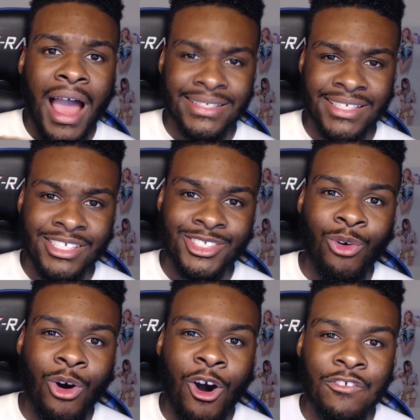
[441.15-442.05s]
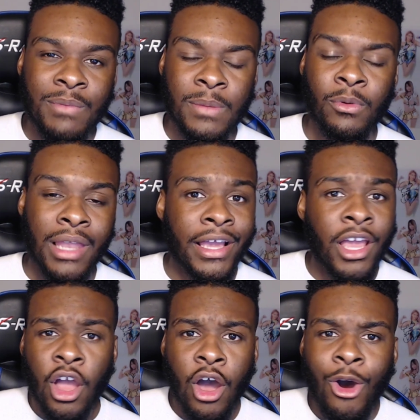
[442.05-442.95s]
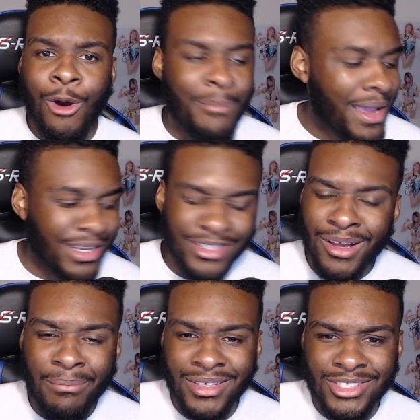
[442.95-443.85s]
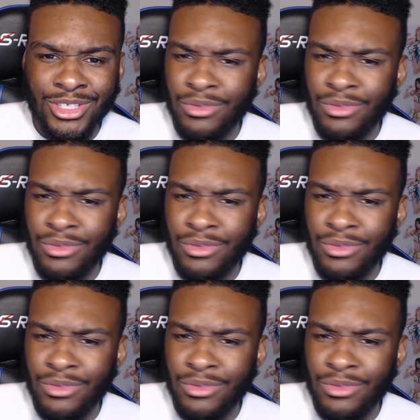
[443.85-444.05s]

I see so often people are like, oh man, the Young Bucks,